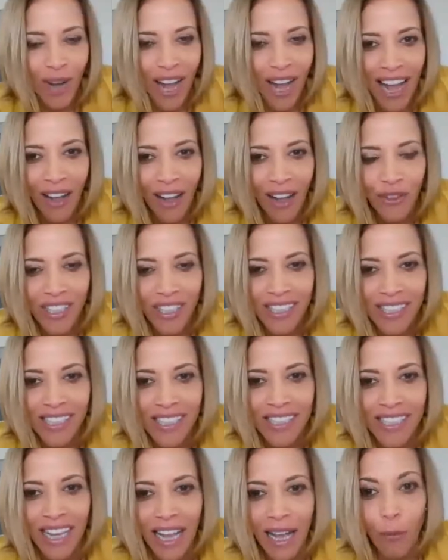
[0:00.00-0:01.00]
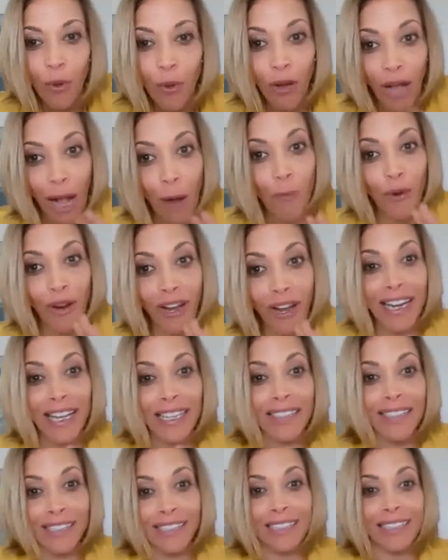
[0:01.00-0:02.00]
Wow, this is and we're
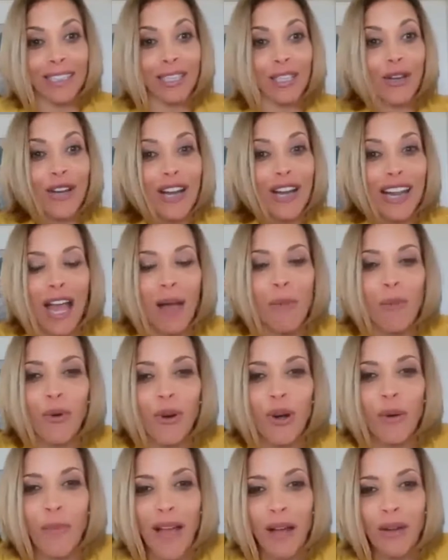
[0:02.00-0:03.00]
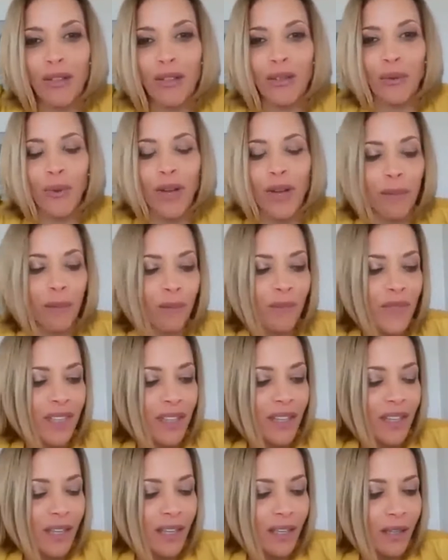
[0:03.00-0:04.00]
going to learn a lot more about you.
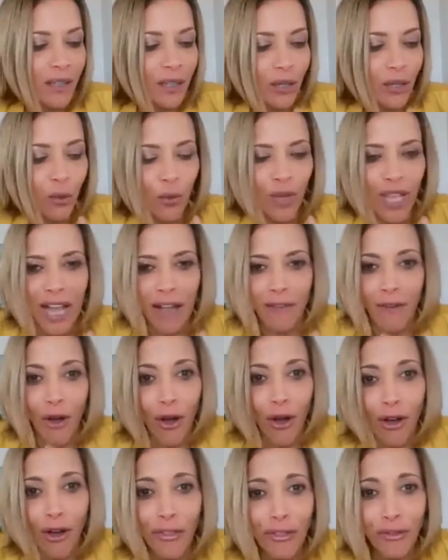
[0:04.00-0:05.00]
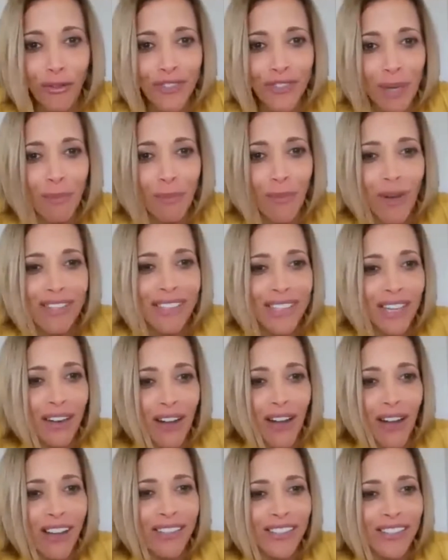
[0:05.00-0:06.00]
You know, we have authors amongst
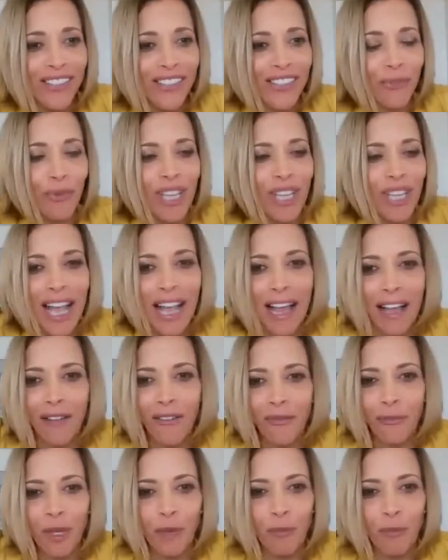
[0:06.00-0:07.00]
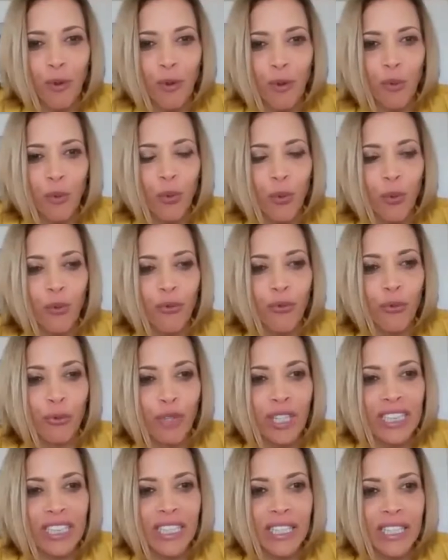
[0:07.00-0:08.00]
us. We have people who've
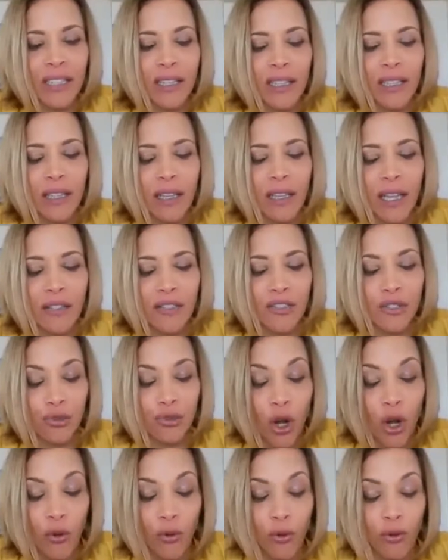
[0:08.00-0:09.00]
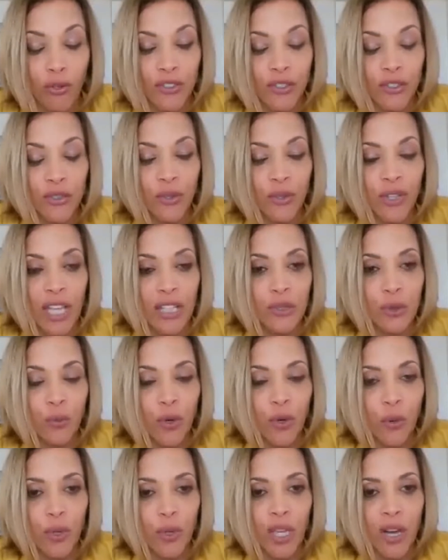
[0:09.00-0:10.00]
really struggled to get to
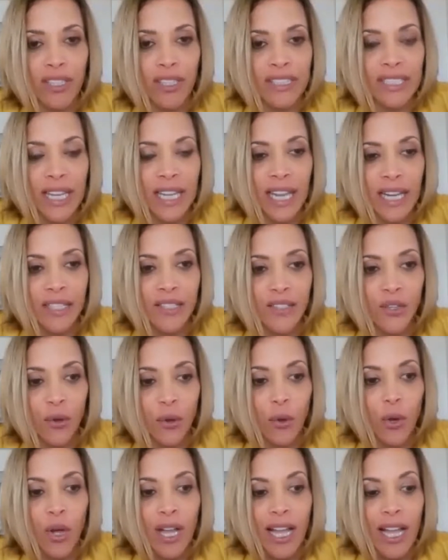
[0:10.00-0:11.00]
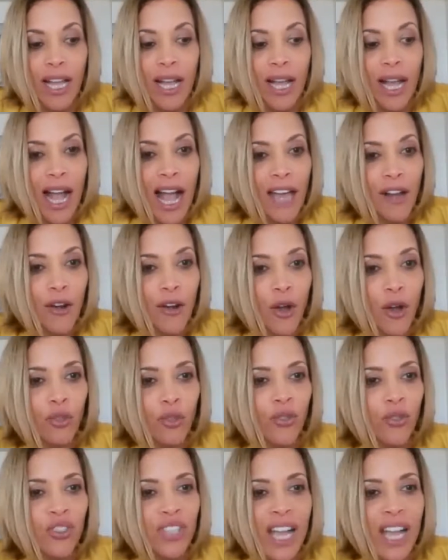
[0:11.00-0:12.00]
where we are today. So I don't know,
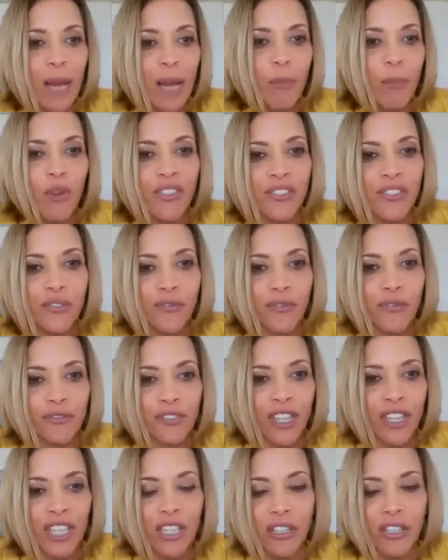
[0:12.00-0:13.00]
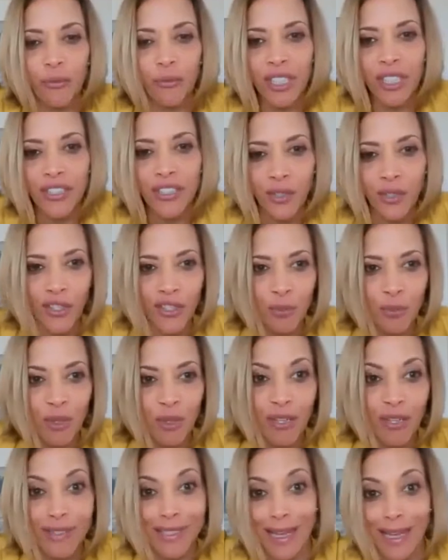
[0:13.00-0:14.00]
Susana must have done her research
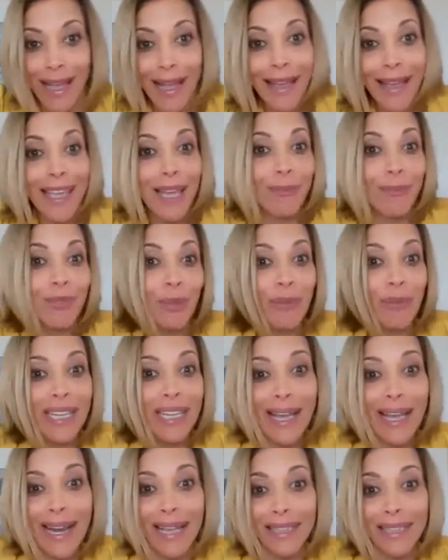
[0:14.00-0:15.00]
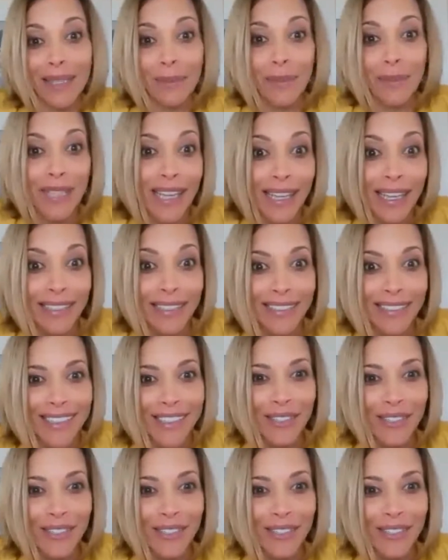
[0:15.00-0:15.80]
because I am Dominicana también.